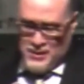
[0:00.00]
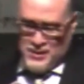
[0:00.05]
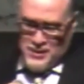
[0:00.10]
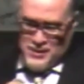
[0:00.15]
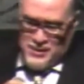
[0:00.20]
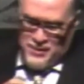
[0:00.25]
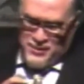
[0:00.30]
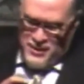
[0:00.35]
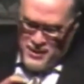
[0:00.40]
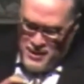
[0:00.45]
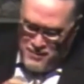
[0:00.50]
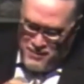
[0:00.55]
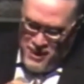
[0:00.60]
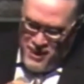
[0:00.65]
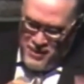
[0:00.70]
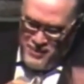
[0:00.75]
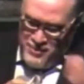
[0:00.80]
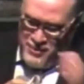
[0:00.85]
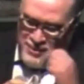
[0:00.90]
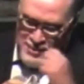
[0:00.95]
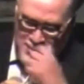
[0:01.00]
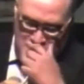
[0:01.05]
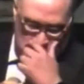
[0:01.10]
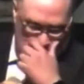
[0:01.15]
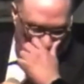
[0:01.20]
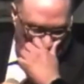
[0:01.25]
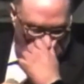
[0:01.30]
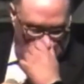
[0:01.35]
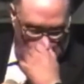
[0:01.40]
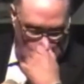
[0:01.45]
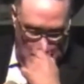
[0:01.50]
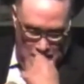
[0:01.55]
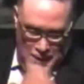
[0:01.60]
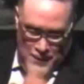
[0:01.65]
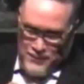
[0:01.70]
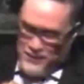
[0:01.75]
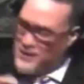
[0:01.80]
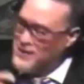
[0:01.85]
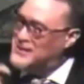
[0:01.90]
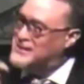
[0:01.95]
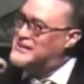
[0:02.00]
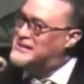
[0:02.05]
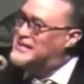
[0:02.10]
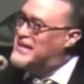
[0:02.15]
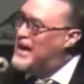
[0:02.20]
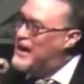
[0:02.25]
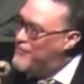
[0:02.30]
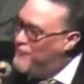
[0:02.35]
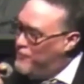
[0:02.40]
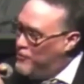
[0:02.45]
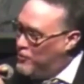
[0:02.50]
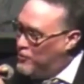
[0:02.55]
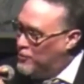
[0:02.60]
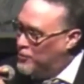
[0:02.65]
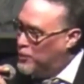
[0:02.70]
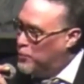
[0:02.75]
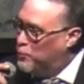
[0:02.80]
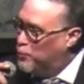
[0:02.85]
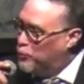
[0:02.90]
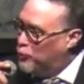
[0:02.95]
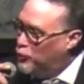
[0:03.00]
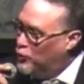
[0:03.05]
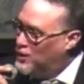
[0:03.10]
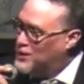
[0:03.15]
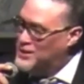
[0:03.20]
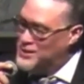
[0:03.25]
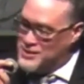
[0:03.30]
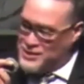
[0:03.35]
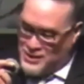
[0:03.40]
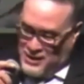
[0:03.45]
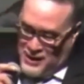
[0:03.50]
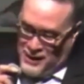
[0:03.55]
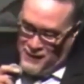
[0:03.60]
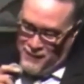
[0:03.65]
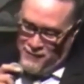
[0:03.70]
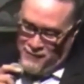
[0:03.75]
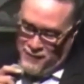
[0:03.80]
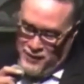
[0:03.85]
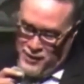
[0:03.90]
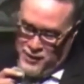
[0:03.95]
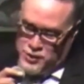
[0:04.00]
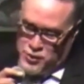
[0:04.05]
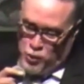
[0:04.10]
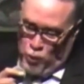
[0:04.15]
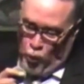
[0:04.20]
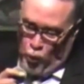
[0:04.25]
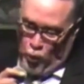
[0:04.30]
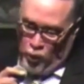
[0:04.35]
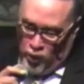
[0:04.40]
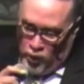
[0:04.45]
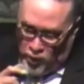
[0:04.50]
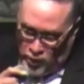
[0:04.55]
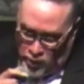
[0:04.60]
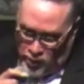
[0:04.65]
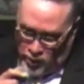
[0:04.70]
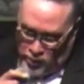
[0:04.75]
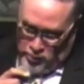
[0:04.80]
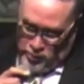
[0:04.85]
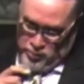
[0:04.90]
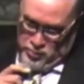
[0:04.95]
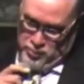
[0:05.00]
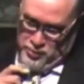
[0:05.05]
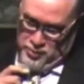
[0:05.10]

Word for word: Think about this. The devil, the prince of this world,